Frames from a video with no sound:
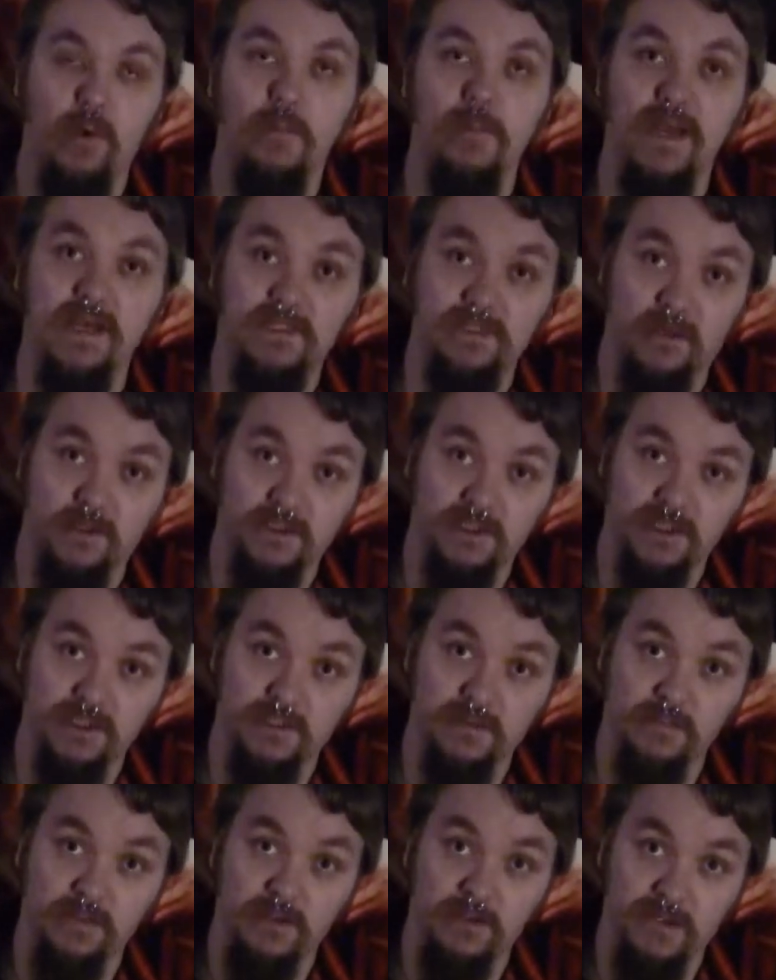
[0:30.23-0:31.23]
What makes our
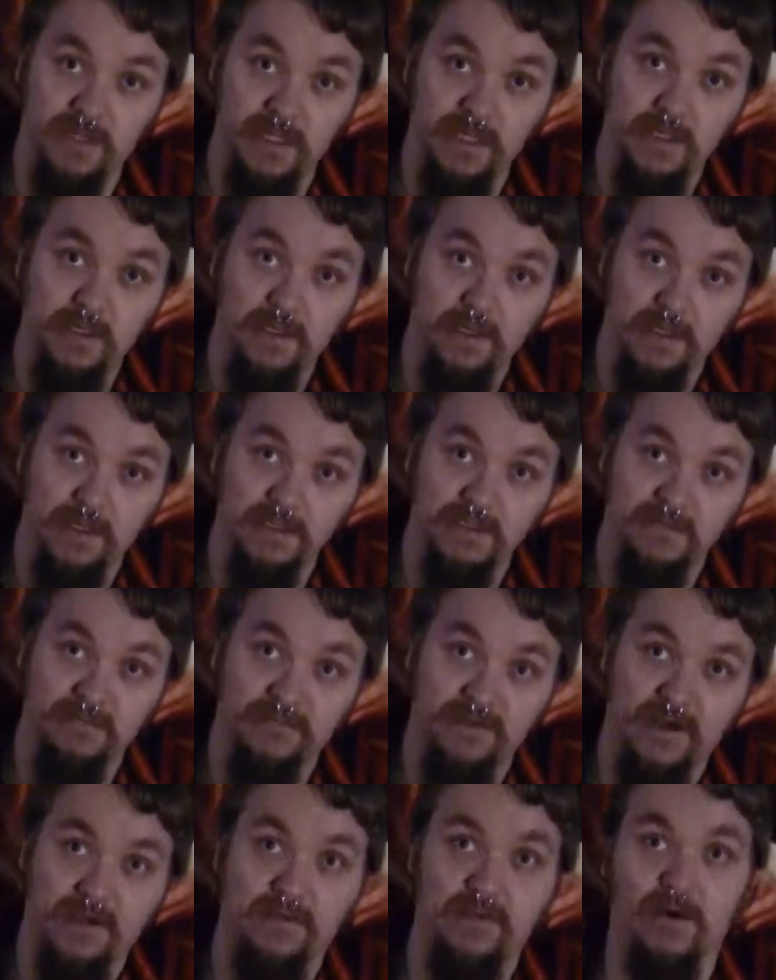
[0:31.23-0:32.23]
system unique is
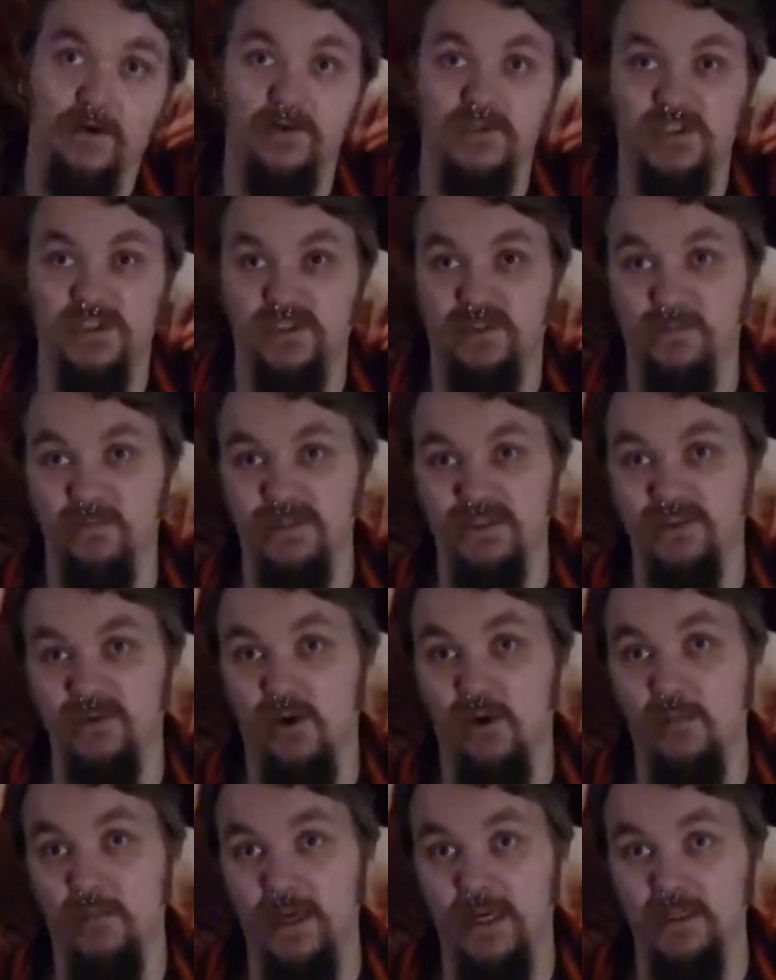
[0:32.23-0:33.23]
the fact that our system
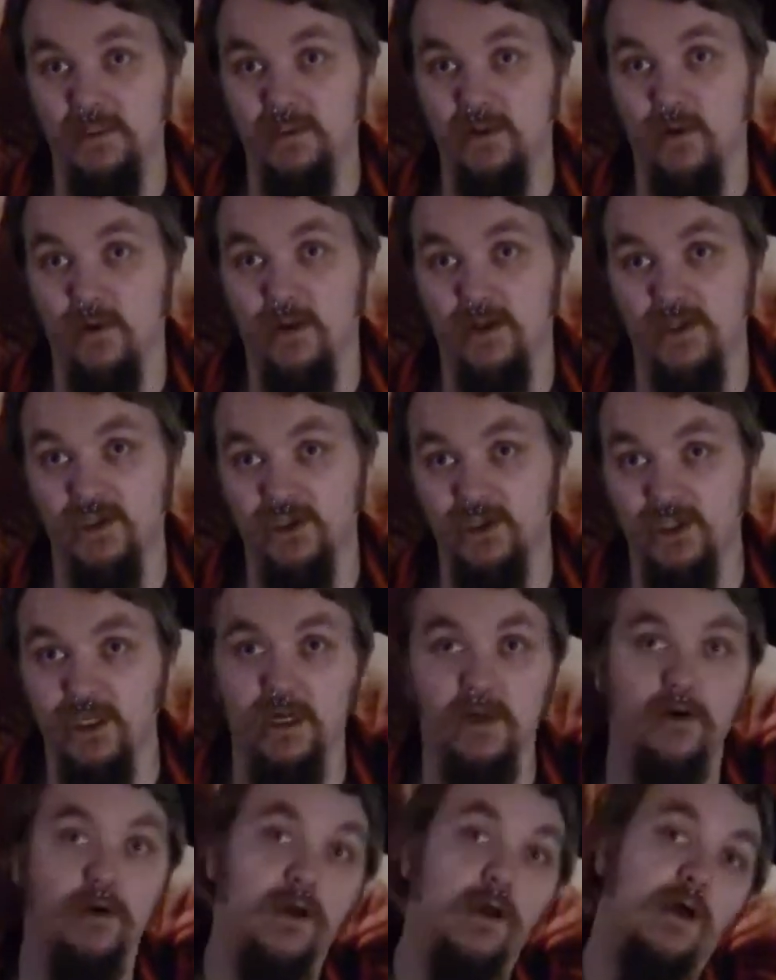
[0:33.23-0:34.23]
is not based on a
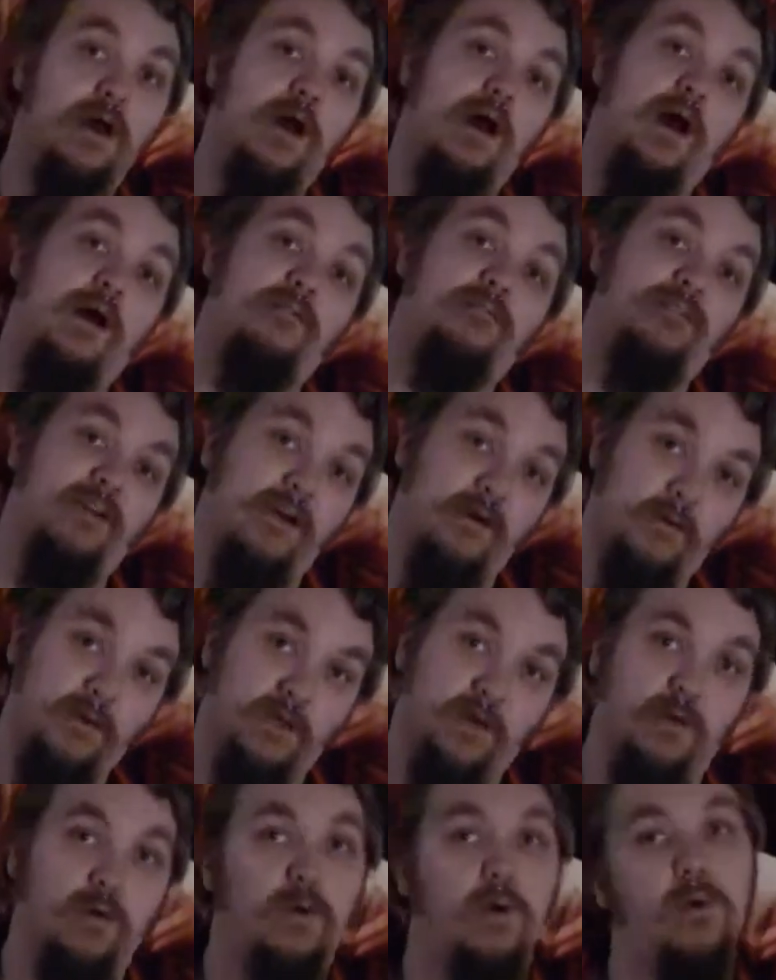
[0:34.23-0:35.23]
sheer
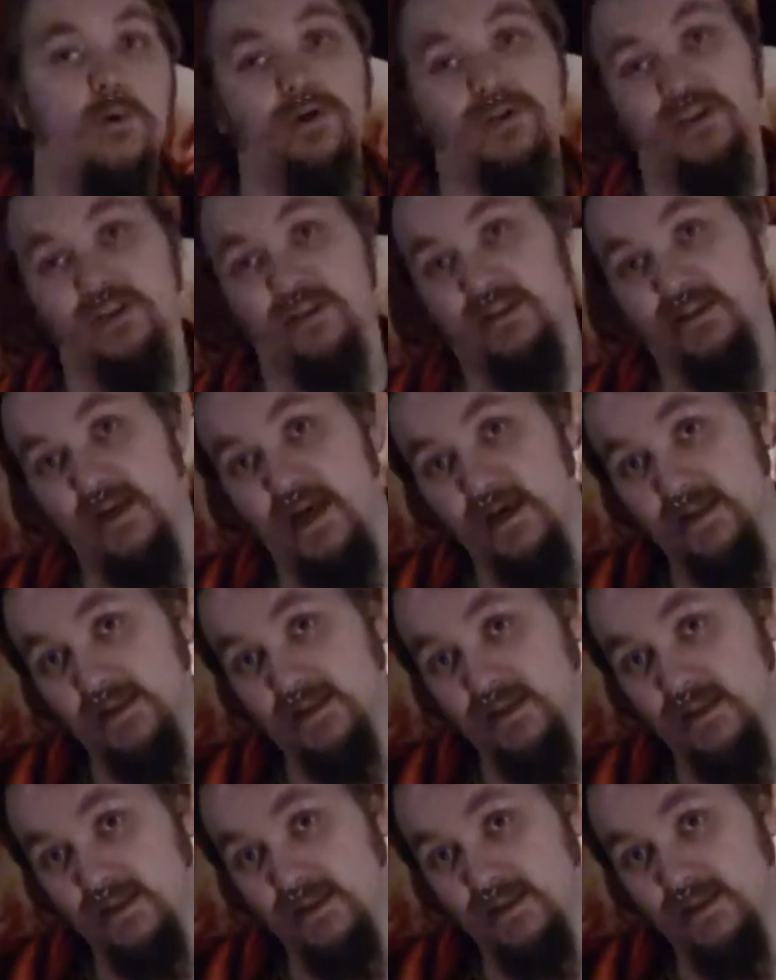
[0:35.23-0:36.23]
failure or
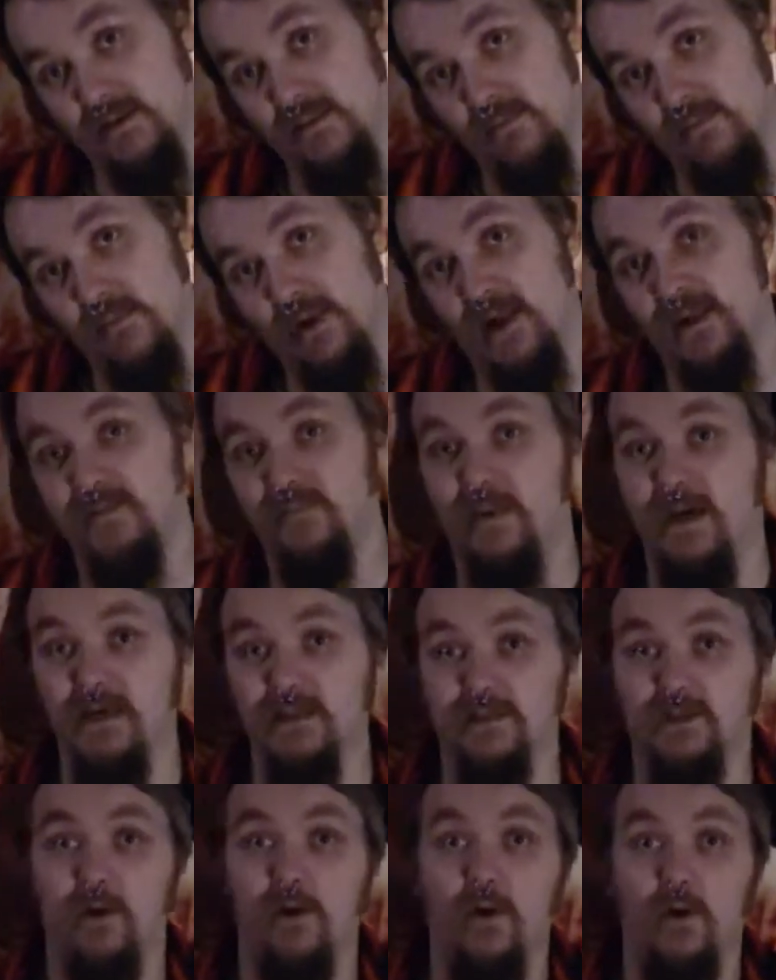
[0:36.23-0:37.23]
success system. It's
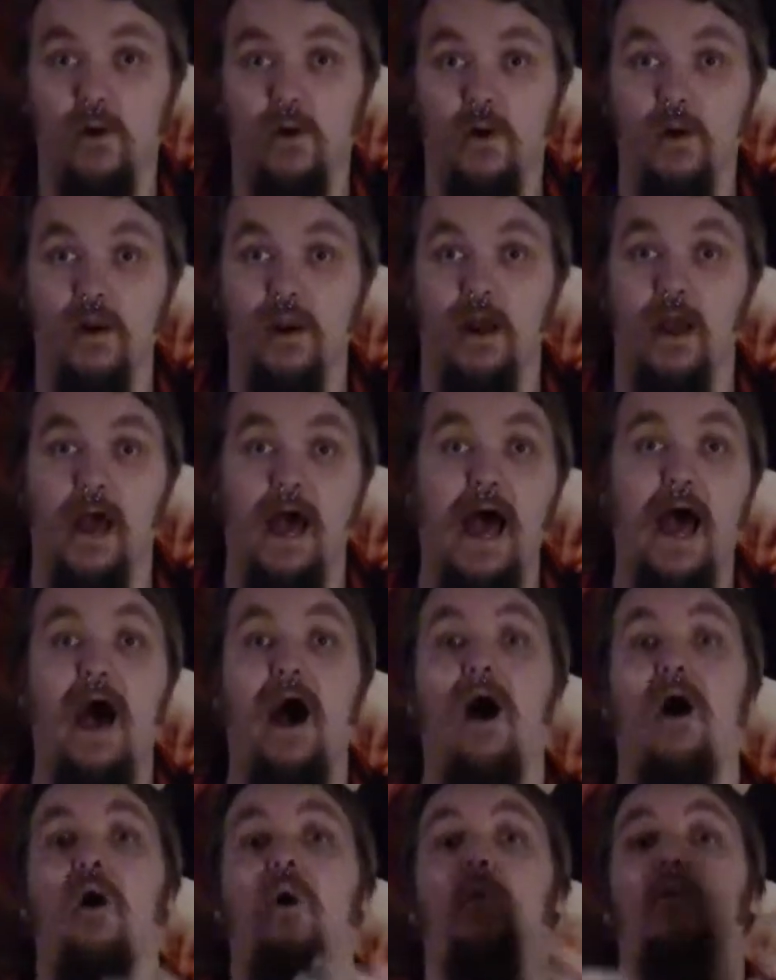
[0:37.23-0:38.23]
based on
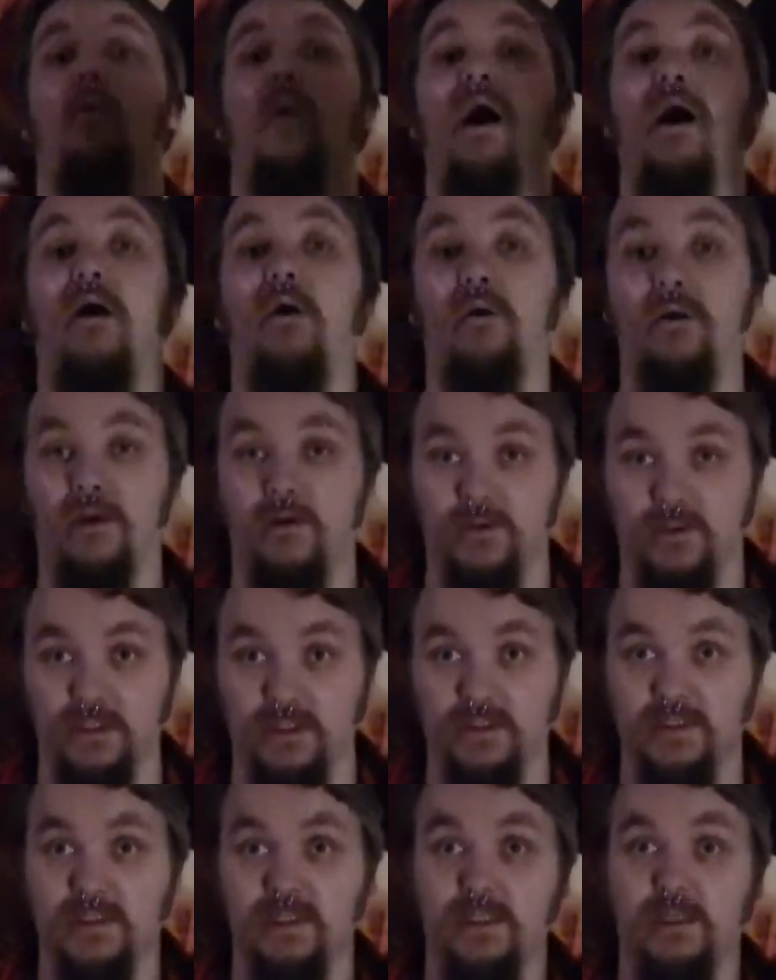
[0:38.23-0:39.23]
how well you
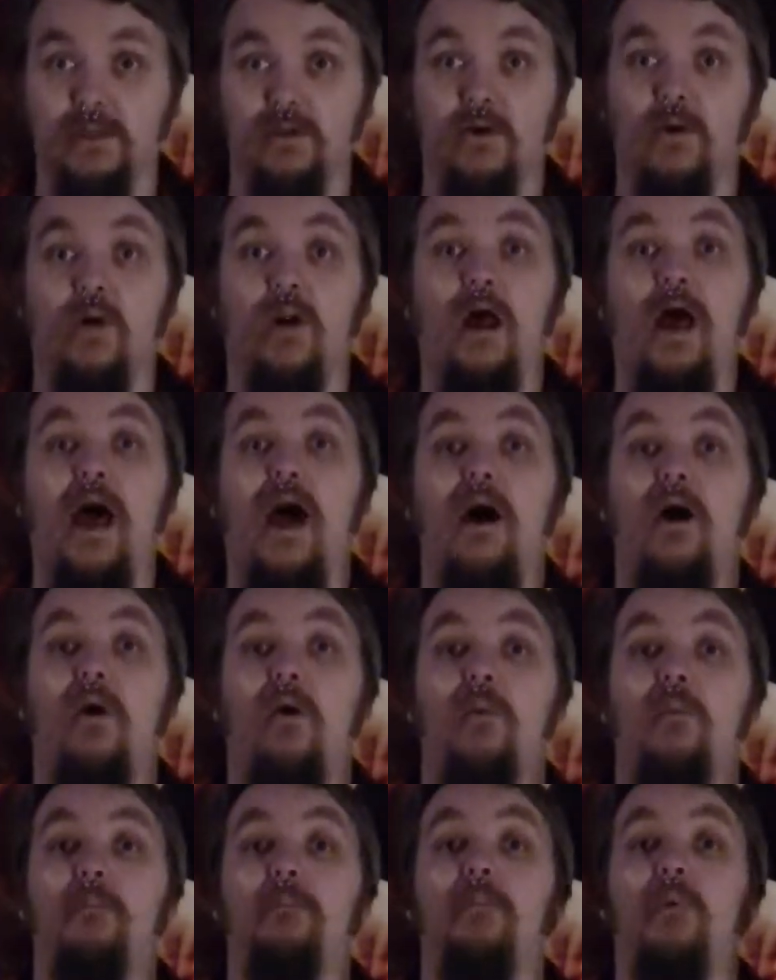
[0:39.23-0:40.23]
succeeded or
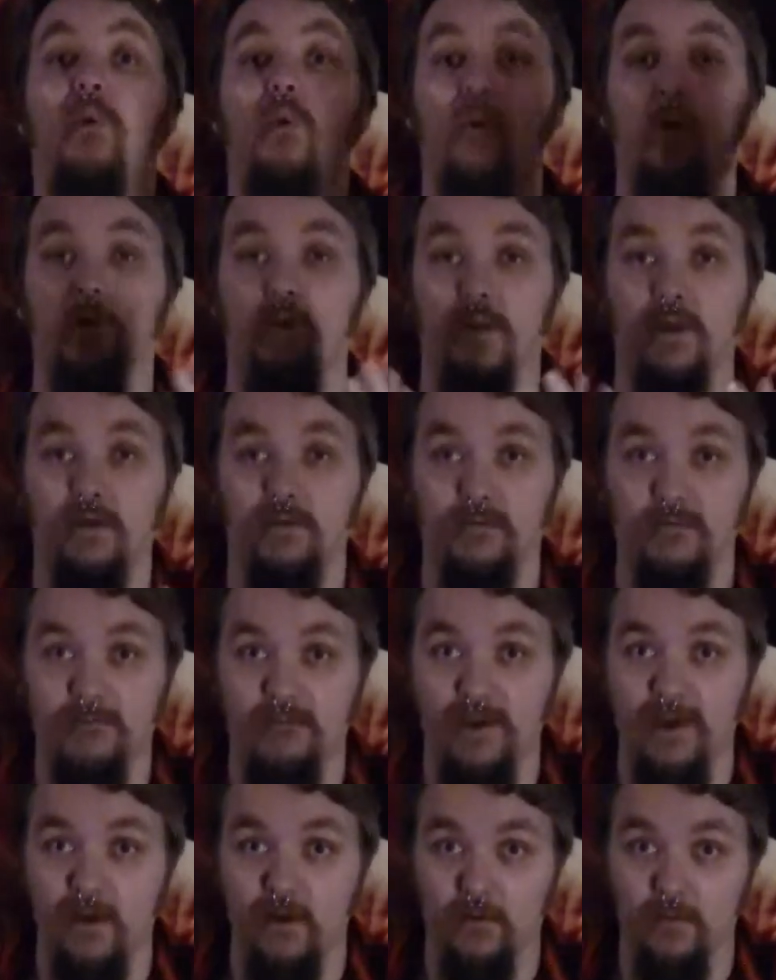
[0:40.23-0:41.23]
how poorly you
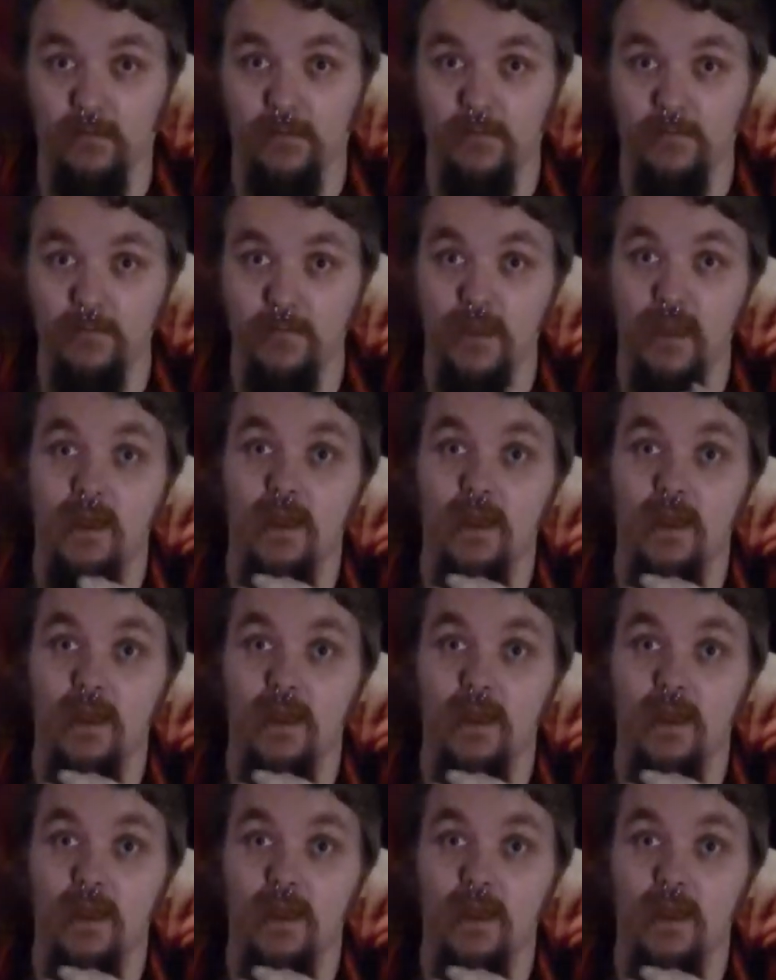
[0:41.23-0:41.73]
failed.